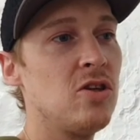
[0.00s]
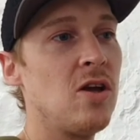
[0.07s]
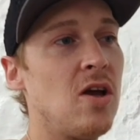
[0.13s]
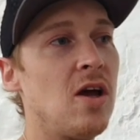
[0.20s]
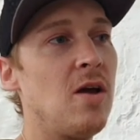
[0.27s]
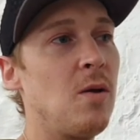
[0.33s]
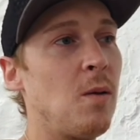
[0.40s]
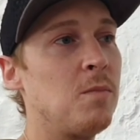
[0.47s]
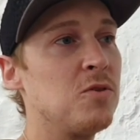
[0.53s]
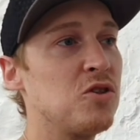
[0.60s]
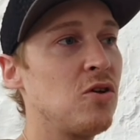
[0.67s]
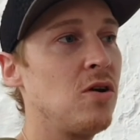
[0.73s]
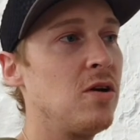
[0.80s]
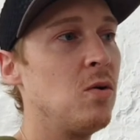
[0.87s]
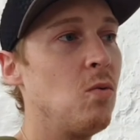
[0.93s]
So I'm
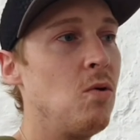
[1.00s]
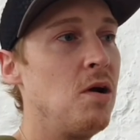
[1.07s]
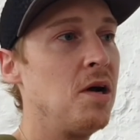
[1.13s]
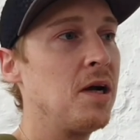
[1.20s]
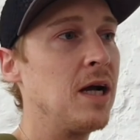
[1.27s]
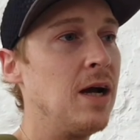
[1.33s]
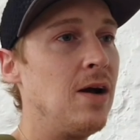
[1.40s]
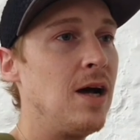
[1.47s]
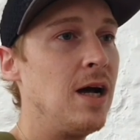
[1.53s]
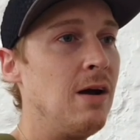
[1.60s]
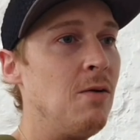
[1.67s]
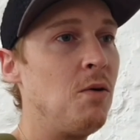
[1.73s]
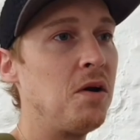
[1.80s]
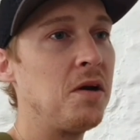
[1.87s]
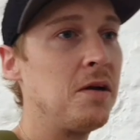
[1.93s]
trying to work out
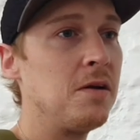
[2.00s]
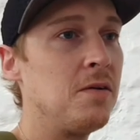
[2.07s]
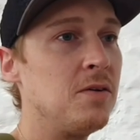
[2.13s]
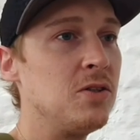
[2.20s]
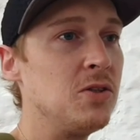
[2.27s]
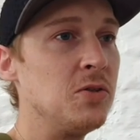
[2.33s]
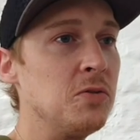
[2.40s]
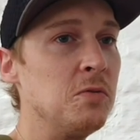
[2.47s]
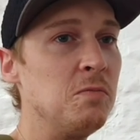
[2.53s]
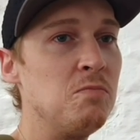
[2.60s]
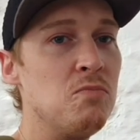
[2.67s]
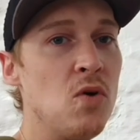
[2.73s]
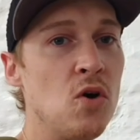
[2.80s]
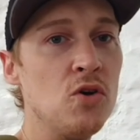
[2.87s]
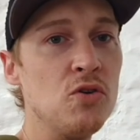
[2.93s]
how I can sort
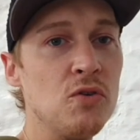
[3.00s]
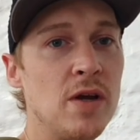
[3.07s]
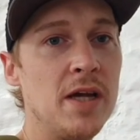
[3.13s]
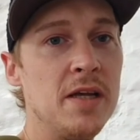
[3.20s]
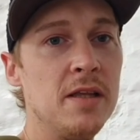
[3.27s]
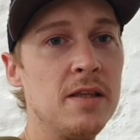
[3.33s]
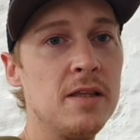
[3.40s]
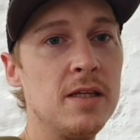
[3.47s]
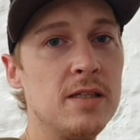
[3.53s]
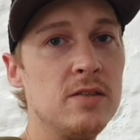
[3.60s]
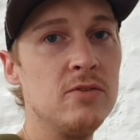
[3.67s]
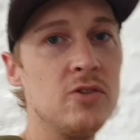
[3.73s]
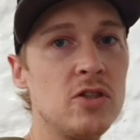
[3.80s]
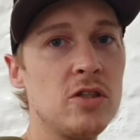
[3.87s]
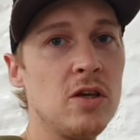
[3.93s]
of moderate
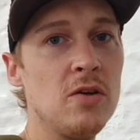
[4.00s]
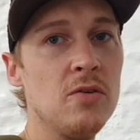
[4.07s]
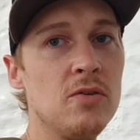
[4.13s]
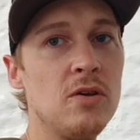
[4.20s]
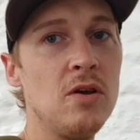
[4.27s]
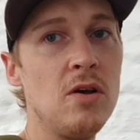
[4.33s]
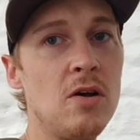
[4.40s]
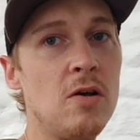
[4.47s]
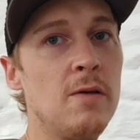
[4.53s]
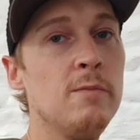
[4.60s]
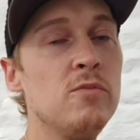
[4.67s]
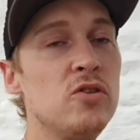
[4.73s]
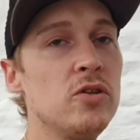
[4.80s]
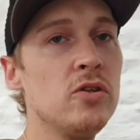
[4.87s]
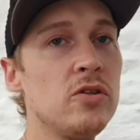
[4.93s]
things so that
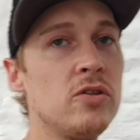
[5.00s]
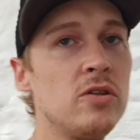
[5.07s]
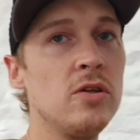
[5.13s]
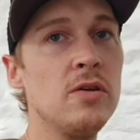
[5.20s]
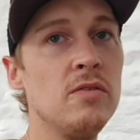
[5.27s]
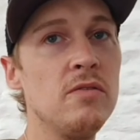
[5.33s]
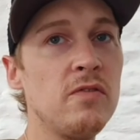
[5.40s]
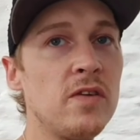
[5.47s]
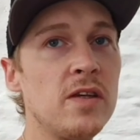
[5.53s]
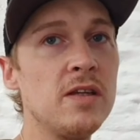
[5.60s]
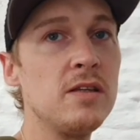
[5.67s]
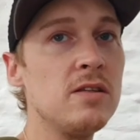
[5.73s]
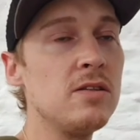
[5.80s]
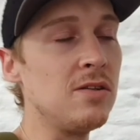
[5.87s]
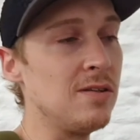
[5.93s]
I'm just doing
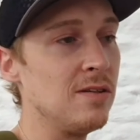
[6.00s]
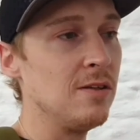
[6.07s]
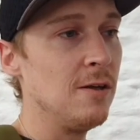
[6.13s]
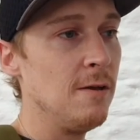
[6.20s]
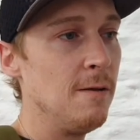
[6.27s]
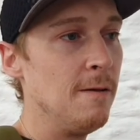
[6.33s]
things